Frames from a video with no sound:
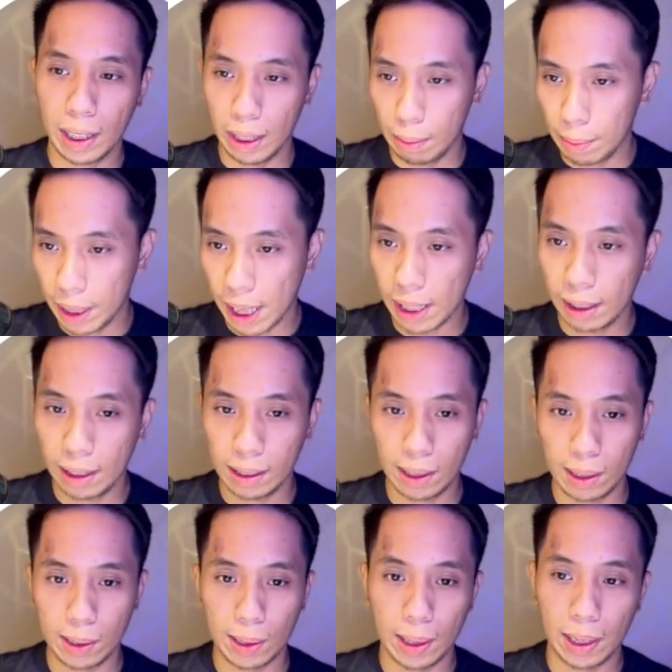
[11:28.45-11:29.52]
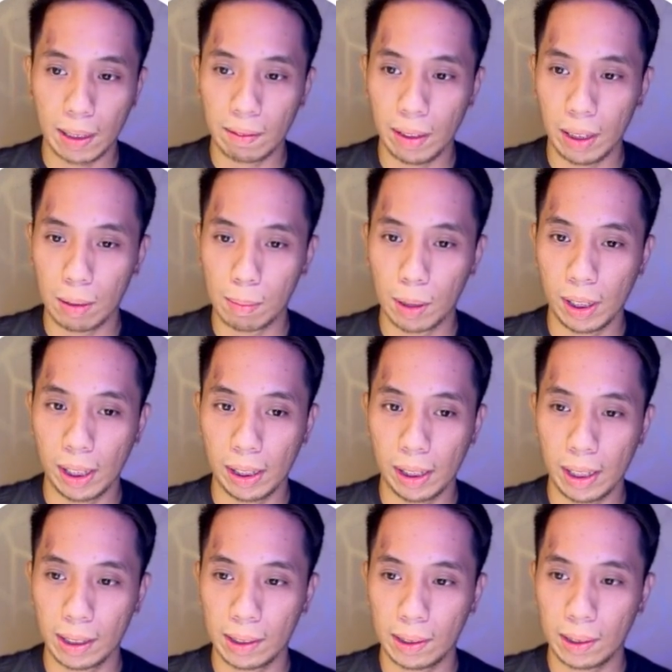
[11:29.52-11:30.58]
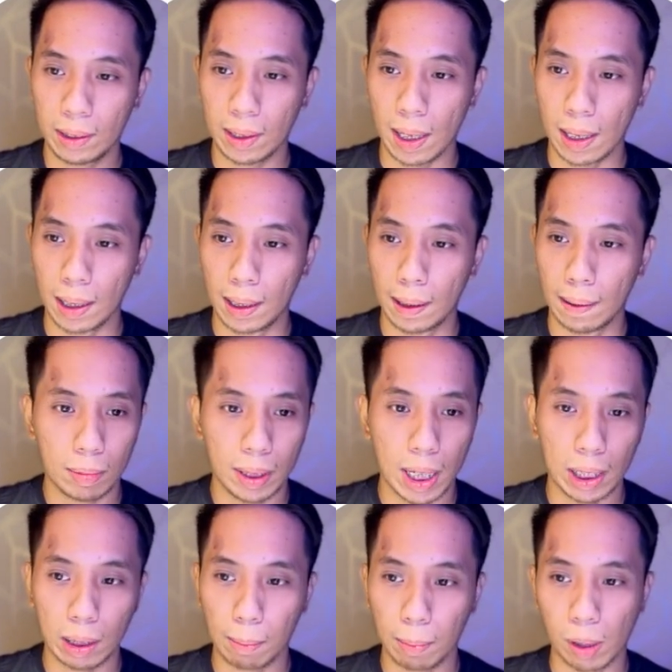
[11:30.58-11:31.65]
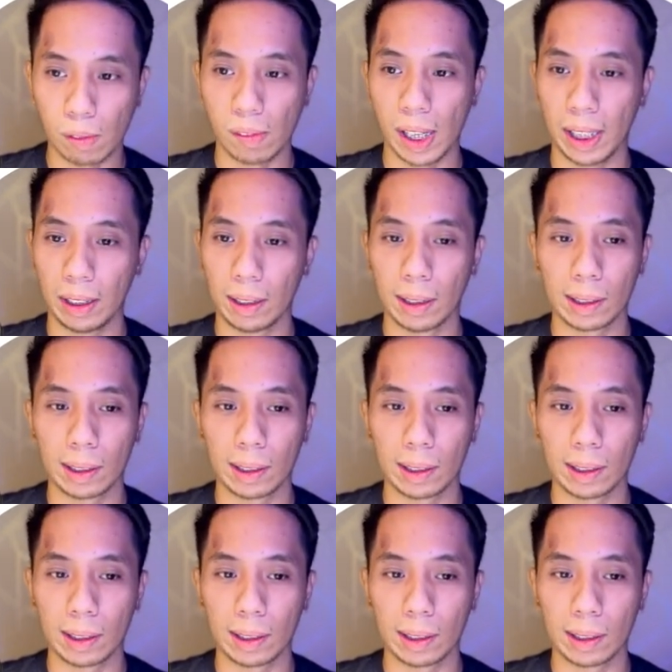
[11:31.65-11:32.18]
email addresses are available in this data provider.